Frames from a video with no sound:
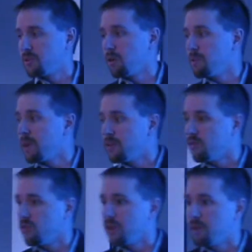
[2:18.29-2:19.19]
So our
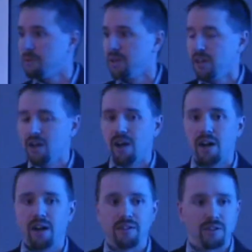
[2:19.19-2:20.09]
mainframe
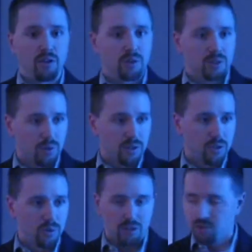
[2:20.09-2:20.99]
is an
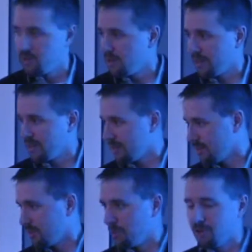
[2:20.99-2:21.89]
OS2200, like it says
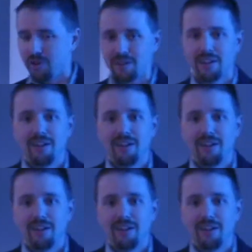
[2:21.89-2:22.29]
in the book,